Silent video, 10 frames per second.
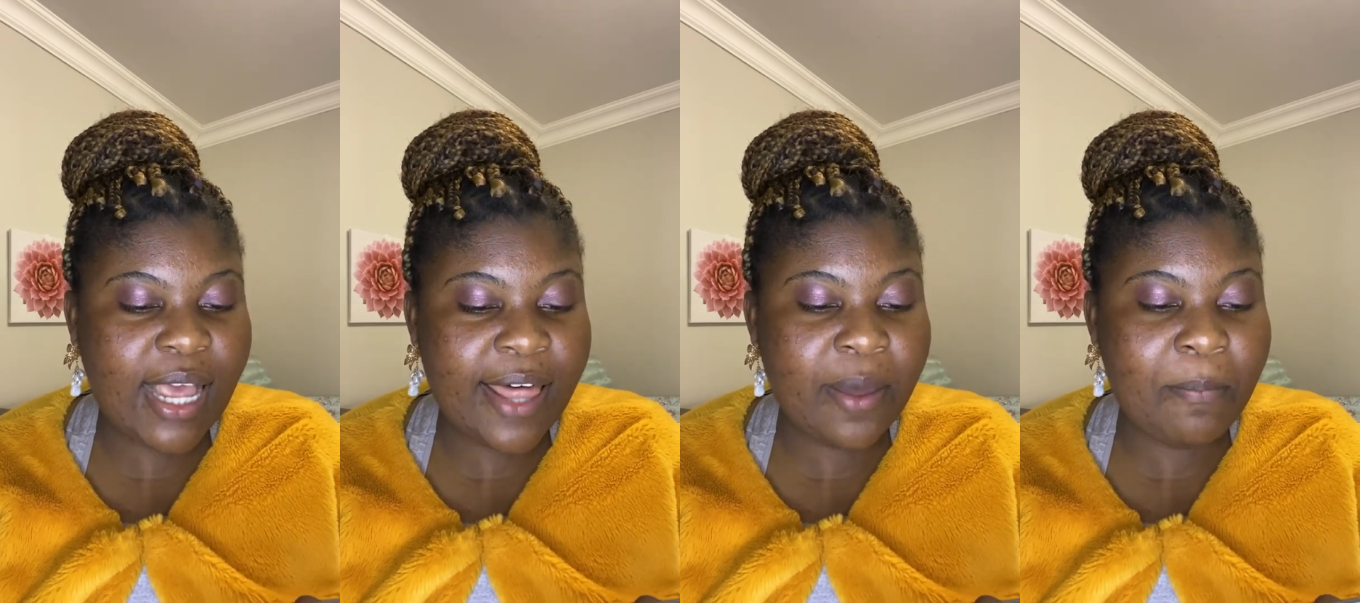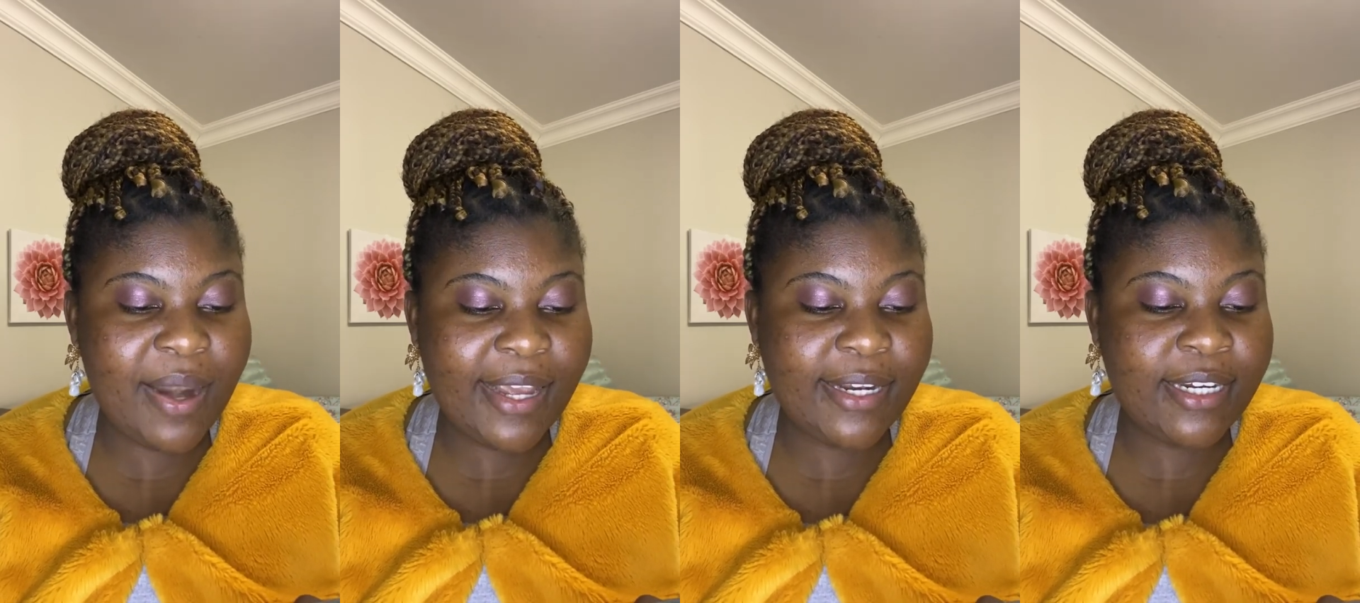other
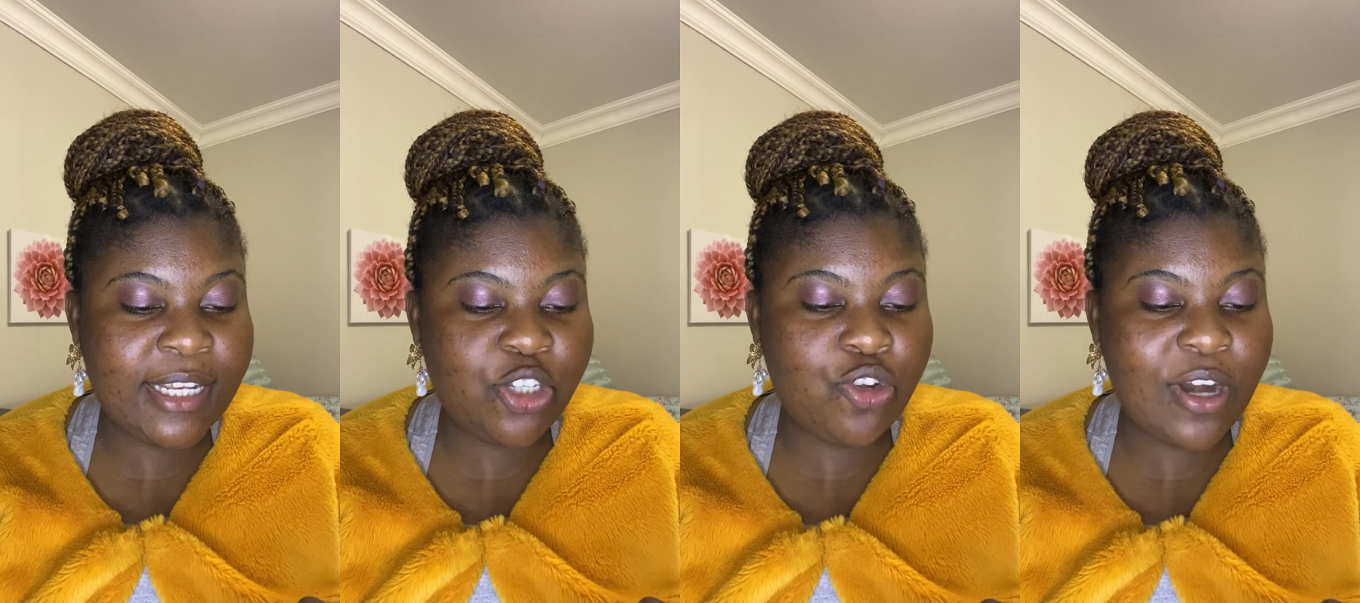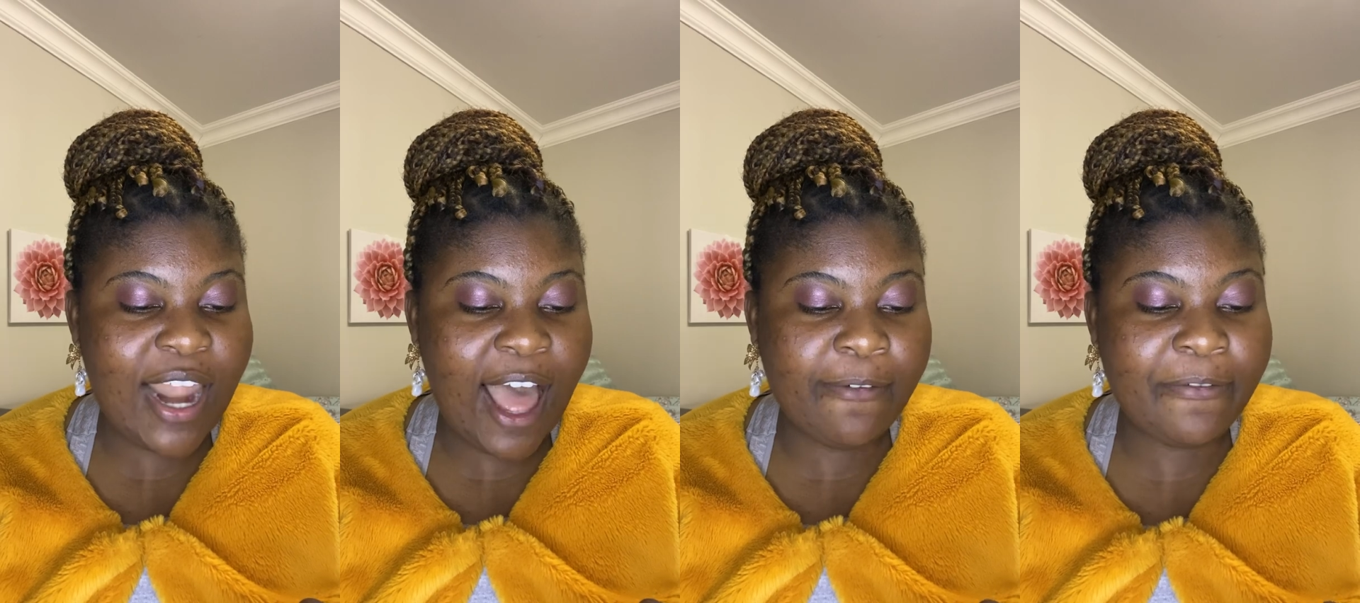black leaders, you
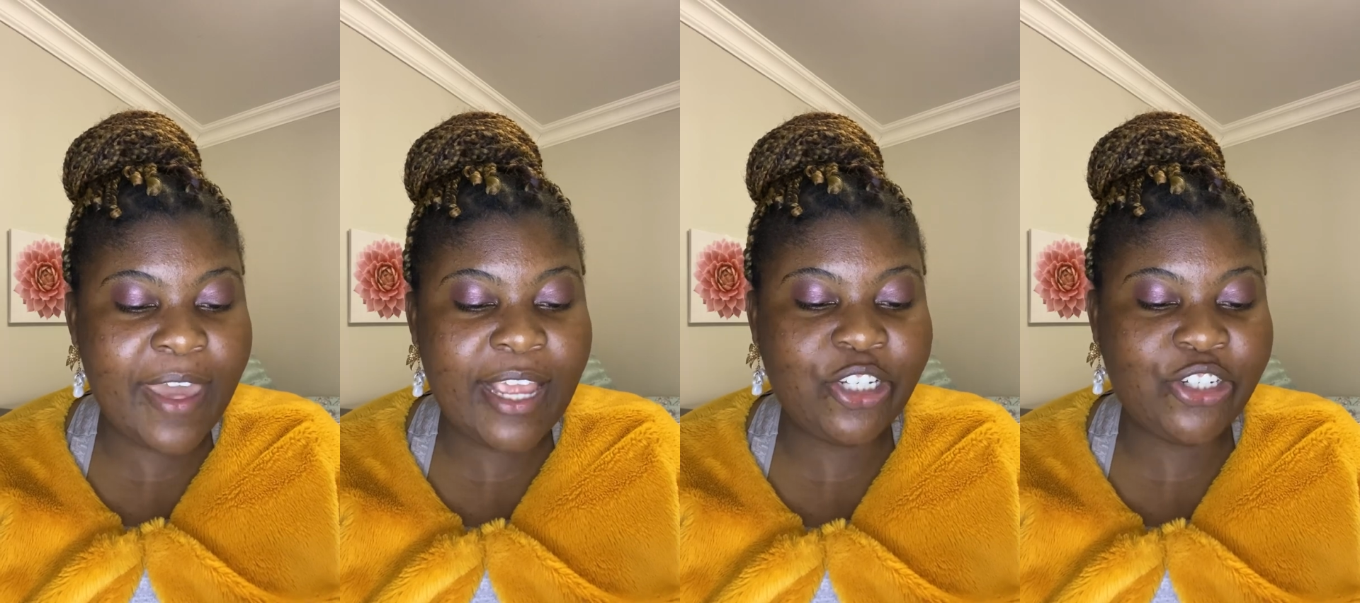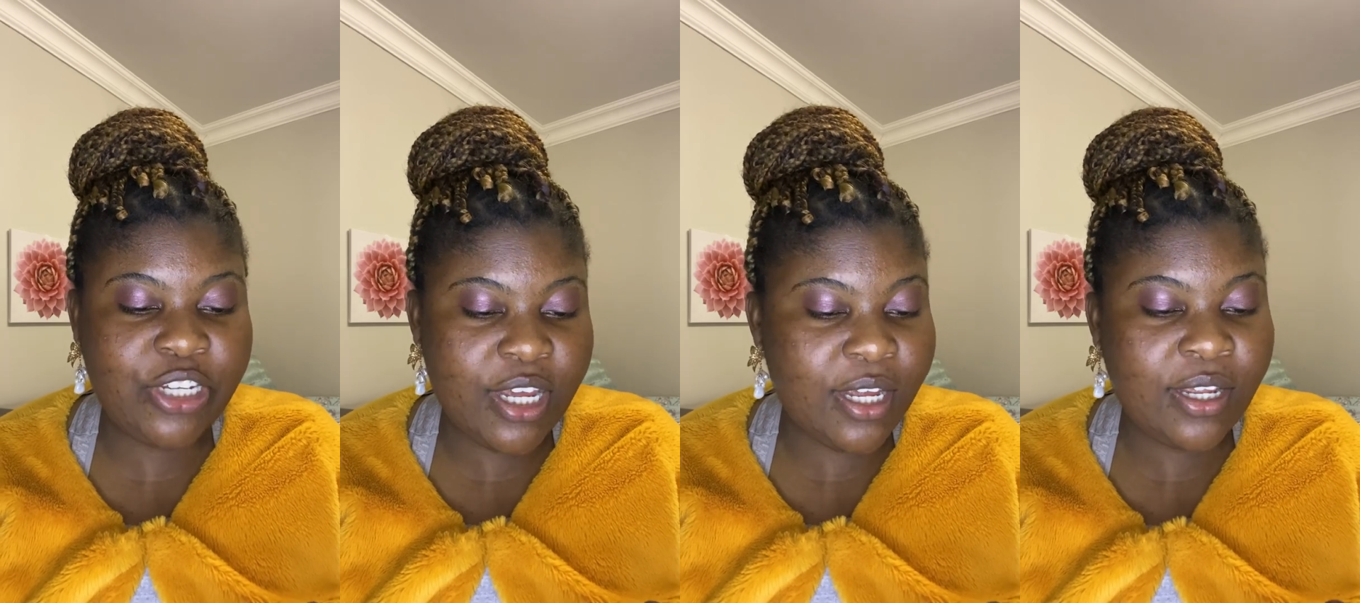laugh and
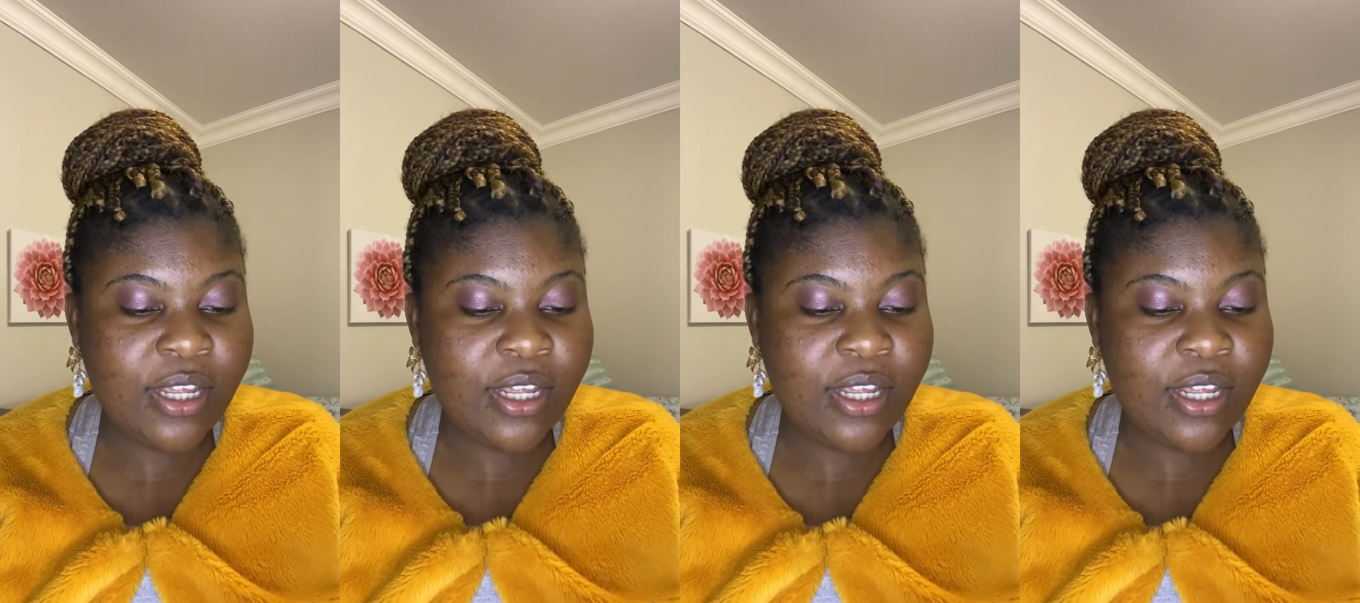cheer.